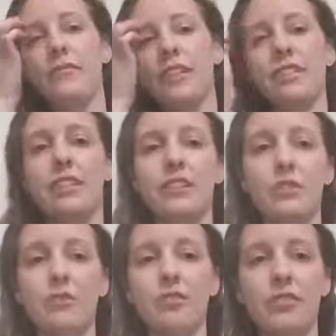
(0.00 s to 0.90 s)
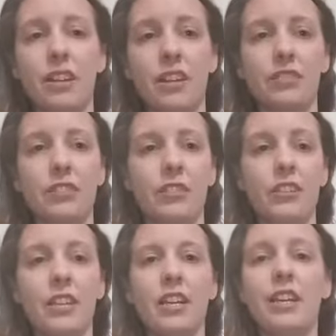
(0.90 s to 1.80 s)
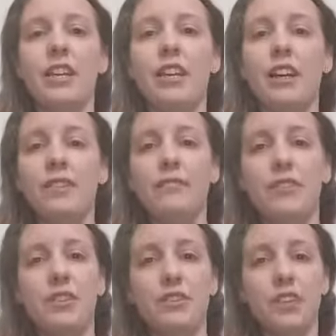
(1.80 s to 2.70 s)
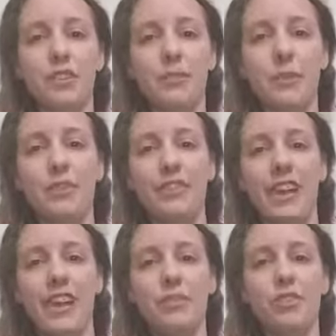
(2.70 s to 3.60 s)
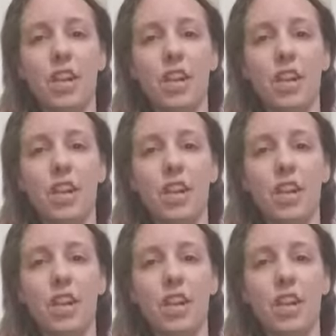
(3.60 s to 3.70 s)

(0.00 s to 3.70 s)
stay in touch with your doctor. If there's other people in the house,